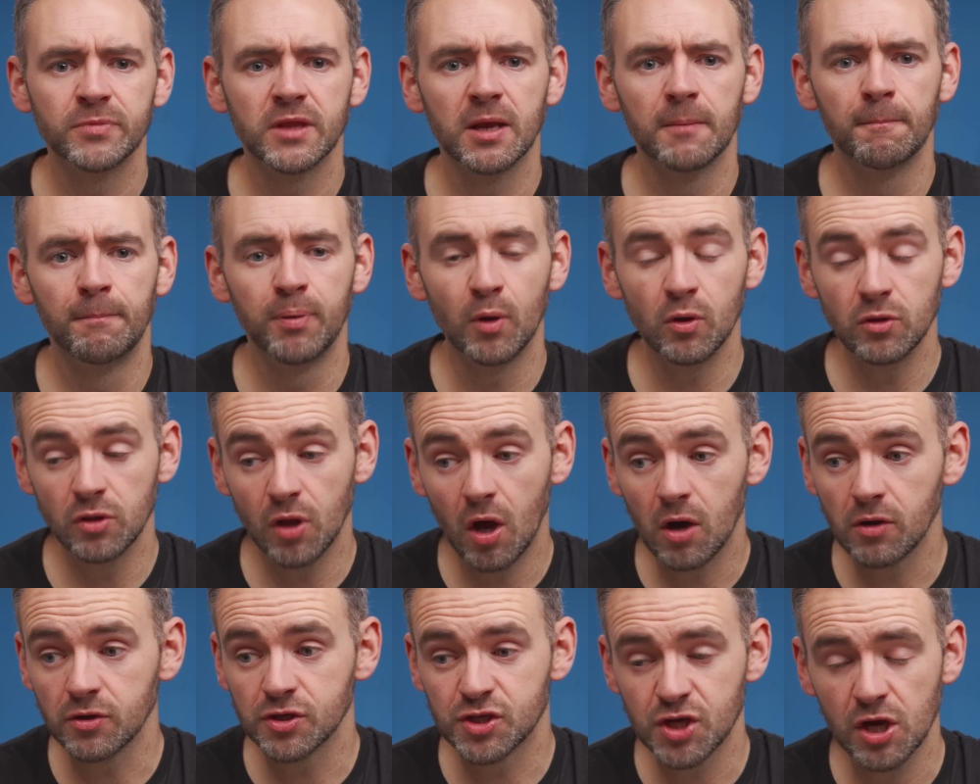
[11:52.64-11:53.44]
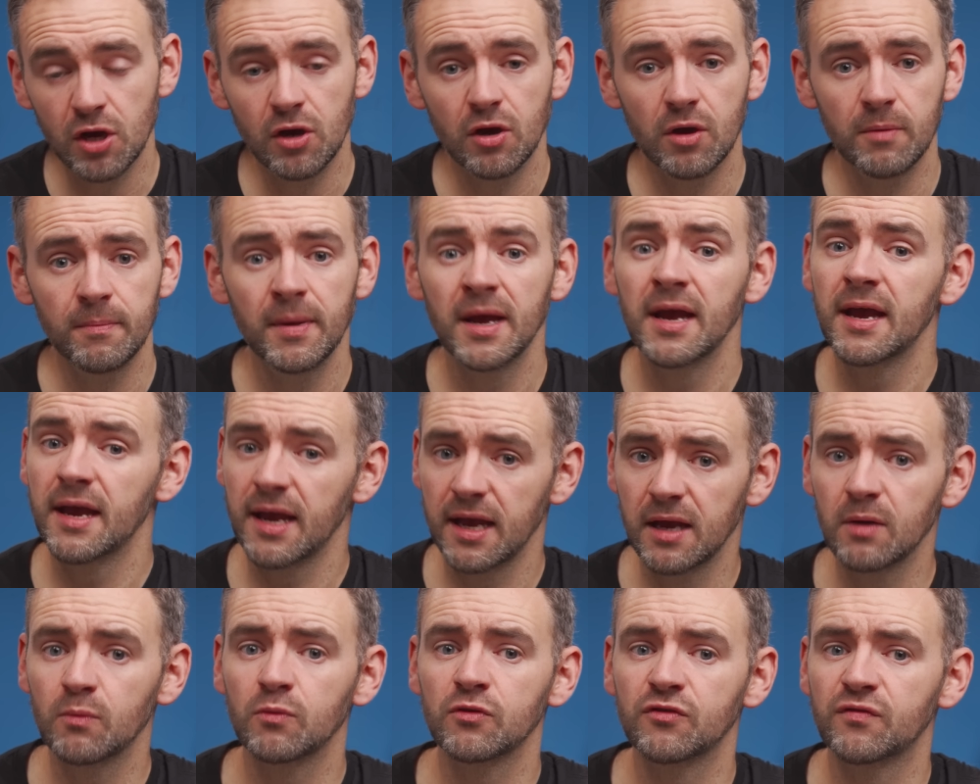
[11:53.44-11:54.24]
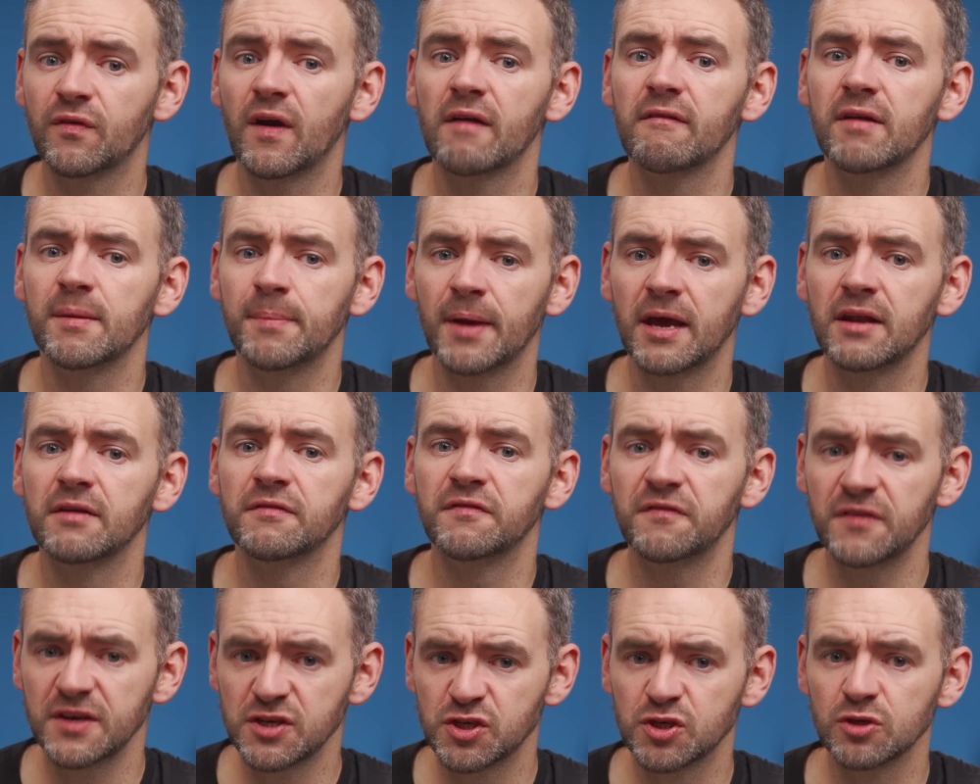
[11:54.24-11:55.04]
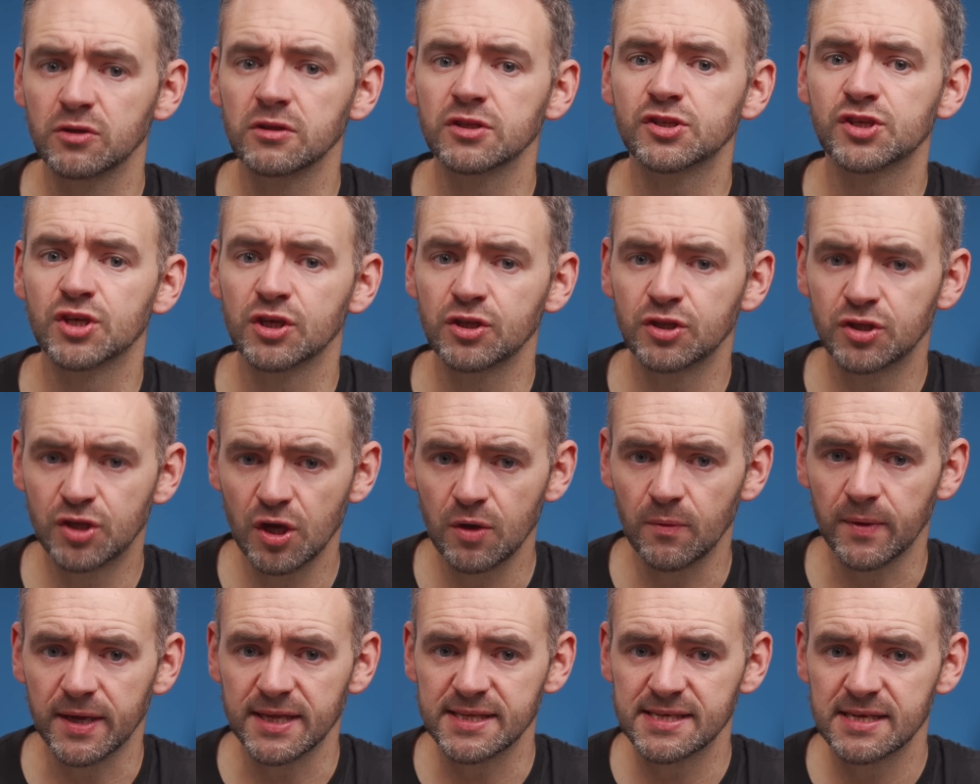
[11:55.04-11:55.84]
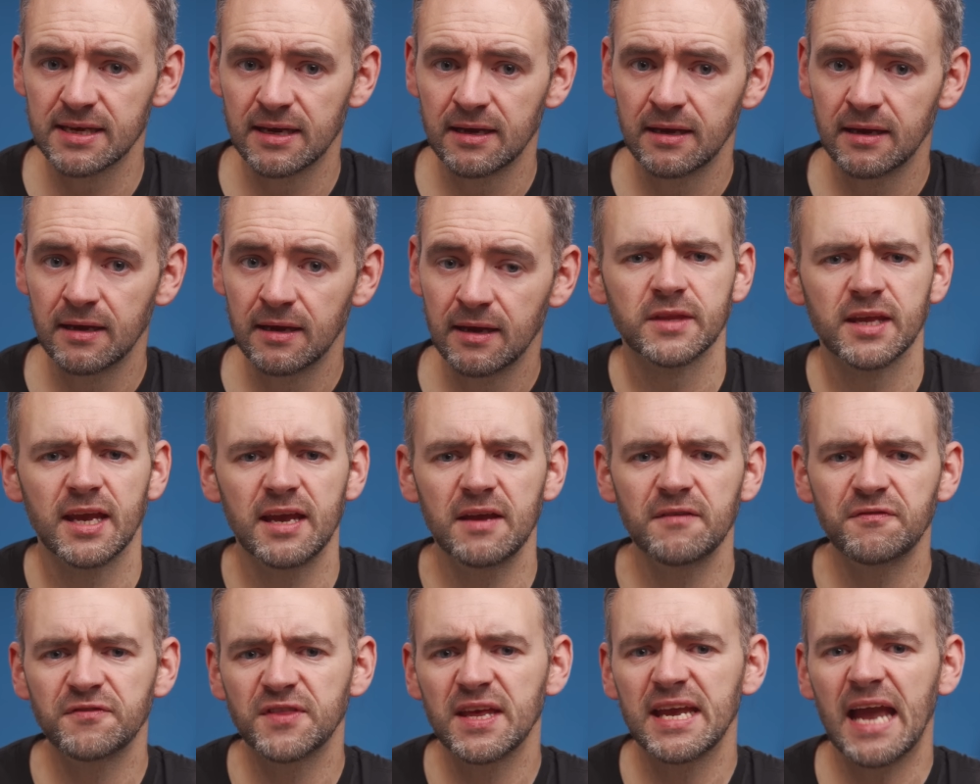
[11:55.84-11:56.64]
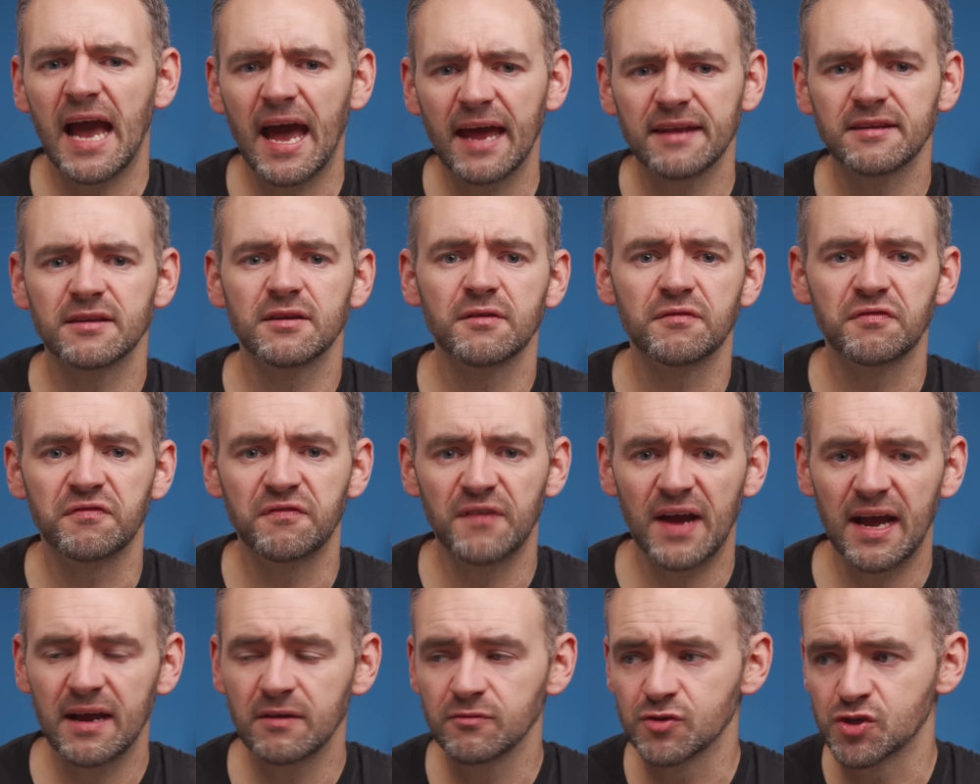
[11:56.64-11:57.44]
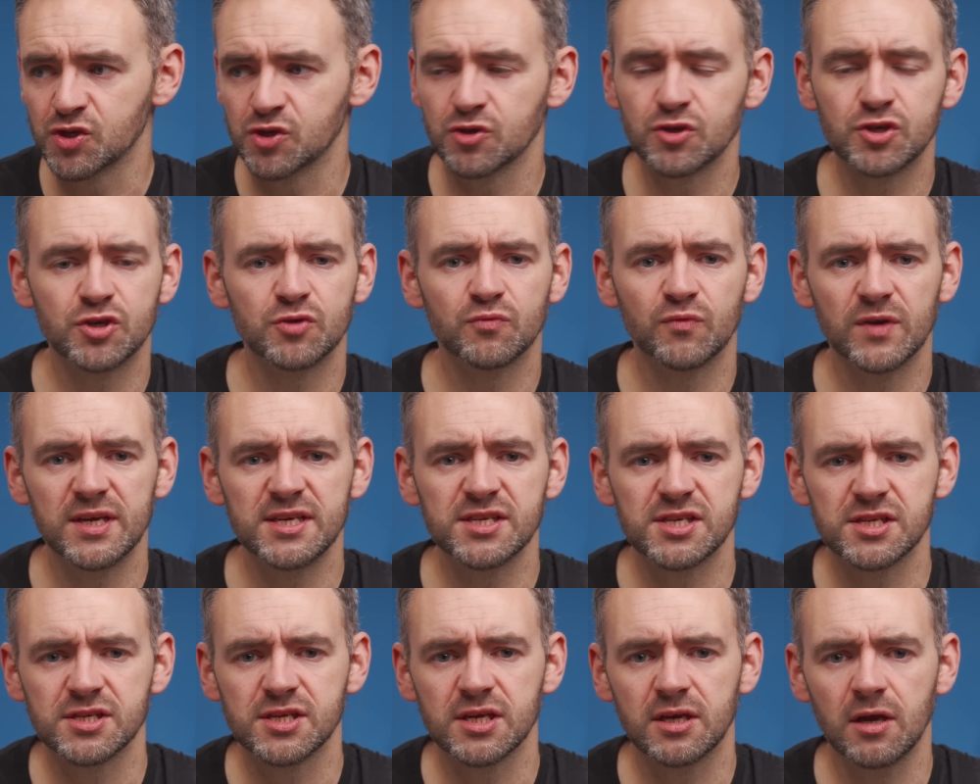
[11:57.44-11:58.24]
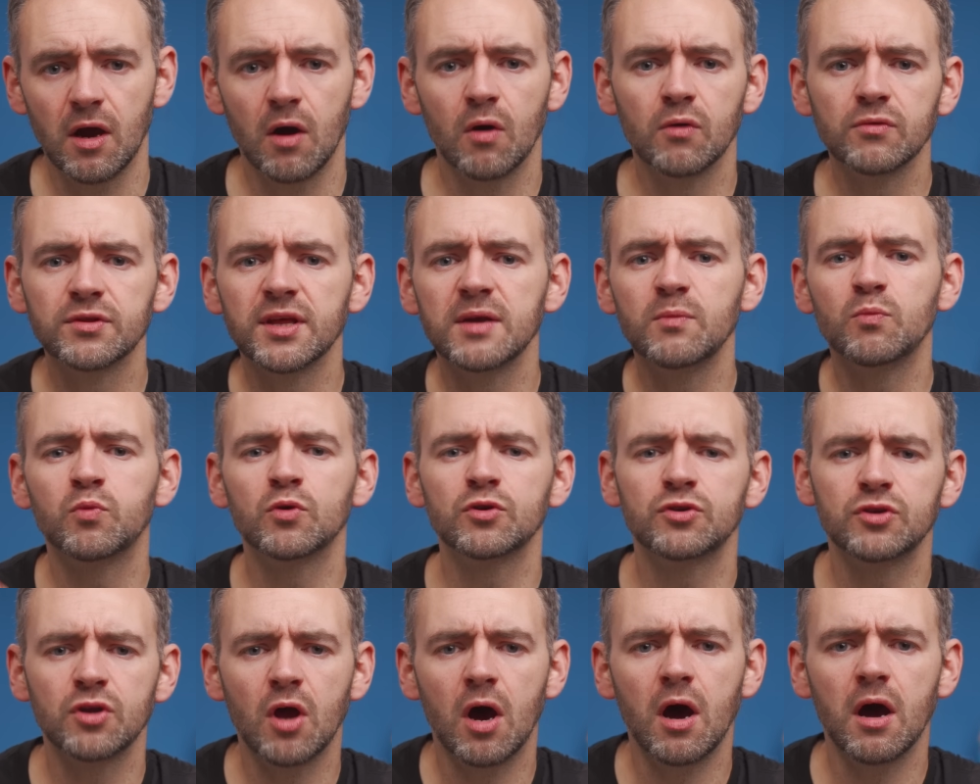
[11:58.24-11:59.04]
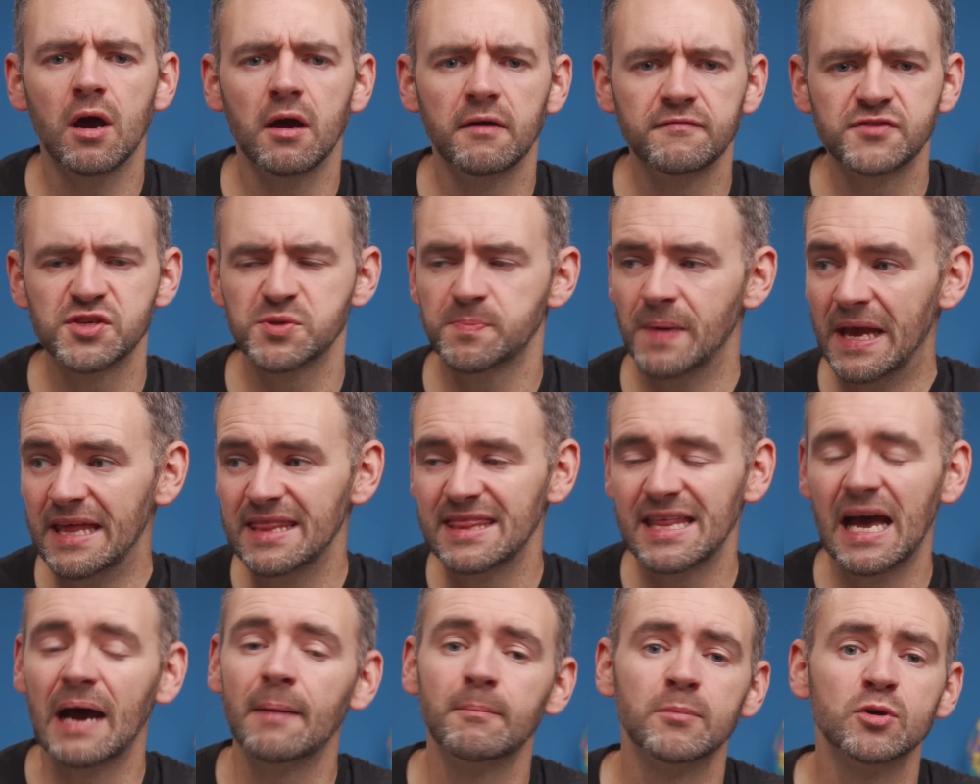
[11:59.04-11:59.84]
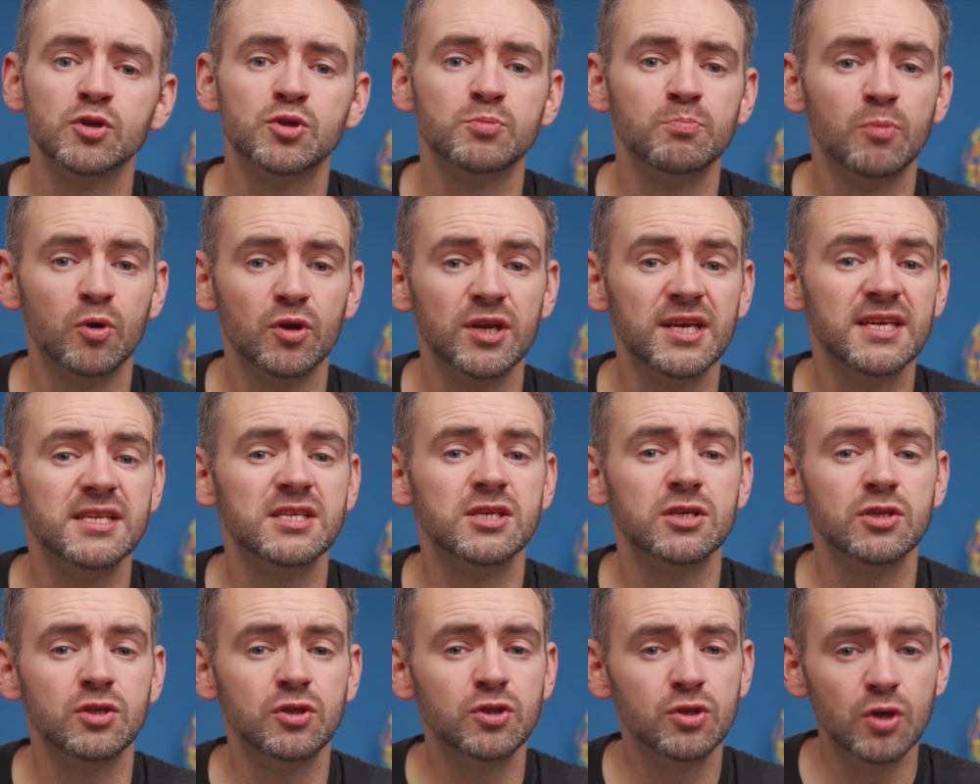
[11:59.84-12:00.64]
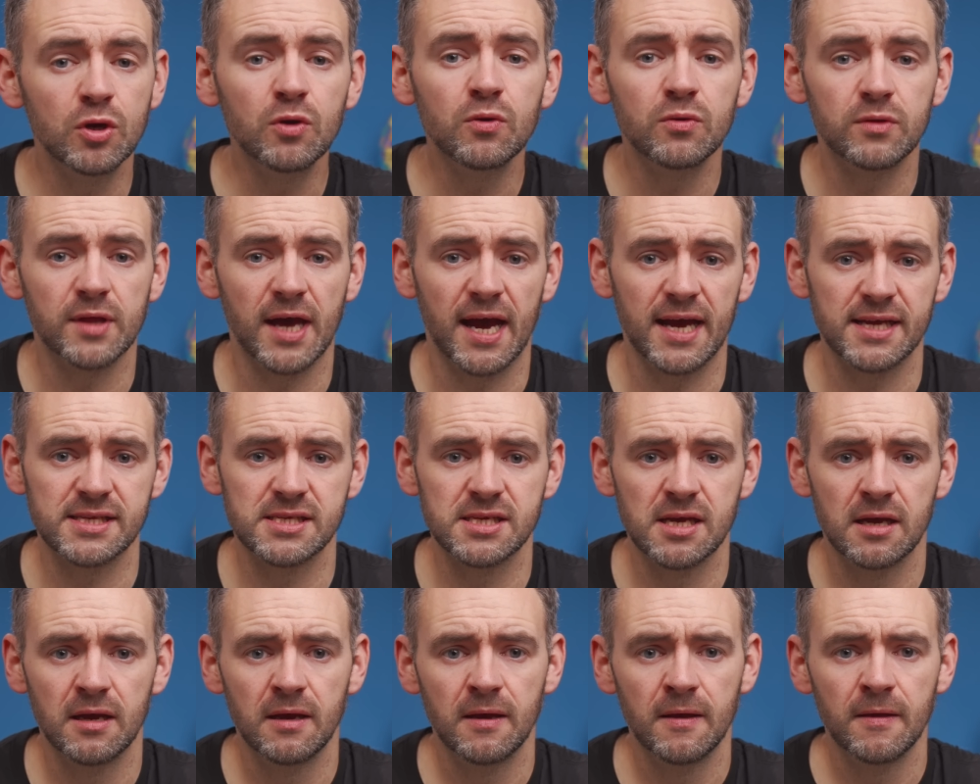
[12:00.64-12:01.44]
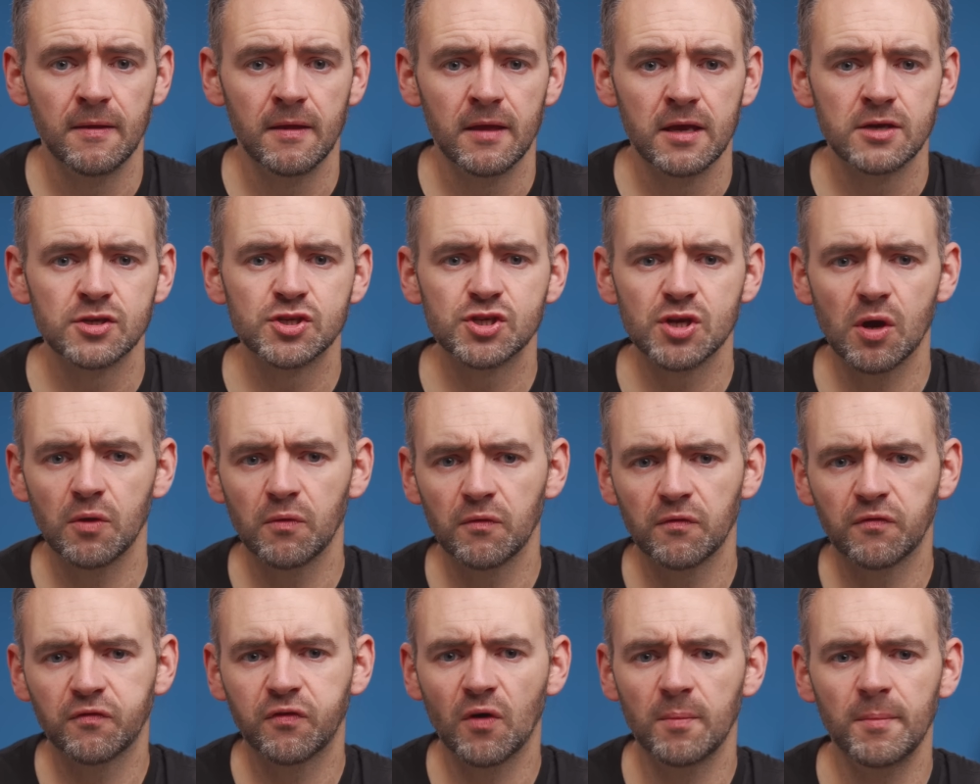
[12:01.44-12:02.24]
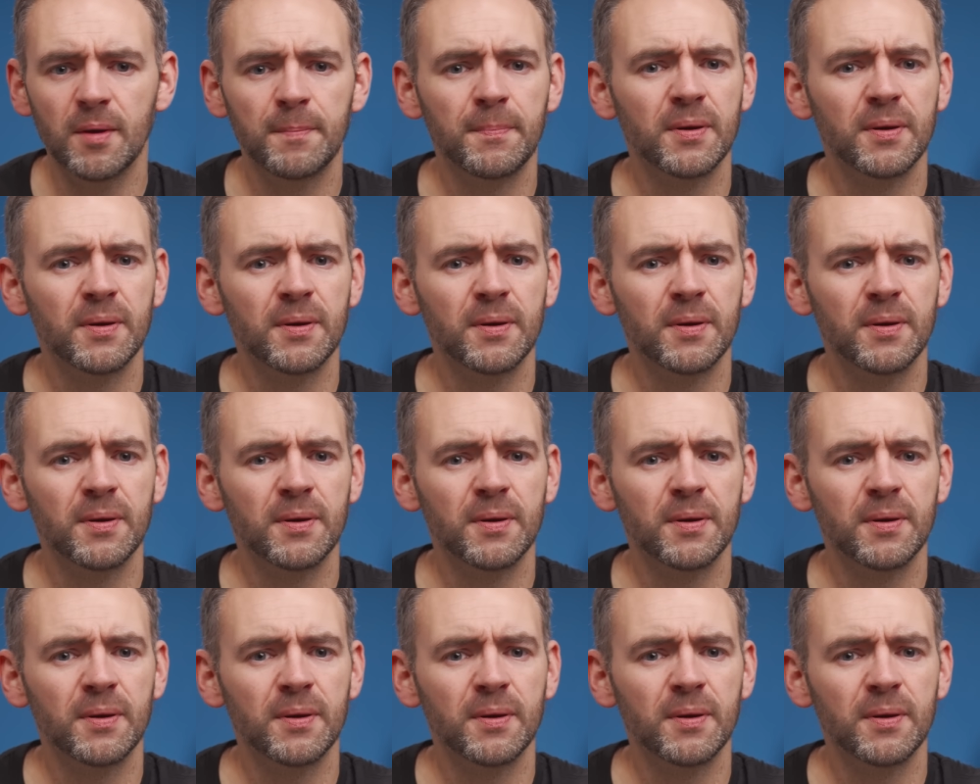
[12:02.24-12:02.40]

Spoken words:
But long term, it was very beneficial to do it. If they hadn't have found such a reason to go, they would not have spent that much money to do that. So from a